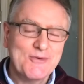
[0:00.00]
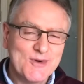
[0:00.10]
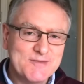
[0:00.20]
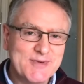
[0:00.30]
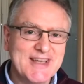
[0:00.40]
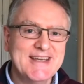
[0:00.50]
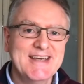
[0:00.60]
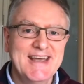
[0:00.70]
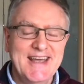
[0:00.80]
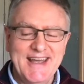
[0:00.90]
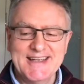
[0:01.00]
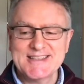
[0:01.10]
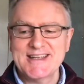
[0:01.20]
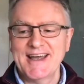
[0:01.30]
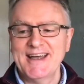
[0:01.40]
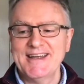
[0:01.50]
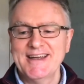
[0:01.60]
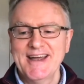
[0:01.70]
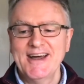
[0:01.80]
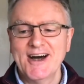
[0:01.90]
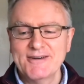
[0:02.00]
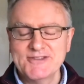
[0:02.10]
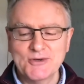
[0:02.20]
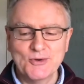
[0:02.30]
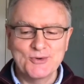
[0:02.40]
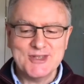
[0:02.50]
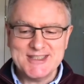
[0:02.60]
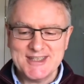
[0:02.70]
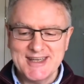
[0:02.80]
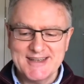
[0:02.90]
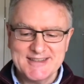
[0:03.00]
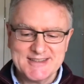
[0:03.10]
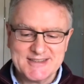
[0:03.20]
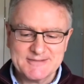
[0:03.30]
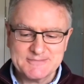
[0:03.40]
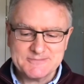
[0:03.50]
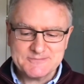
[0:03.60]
would be his day after all these years.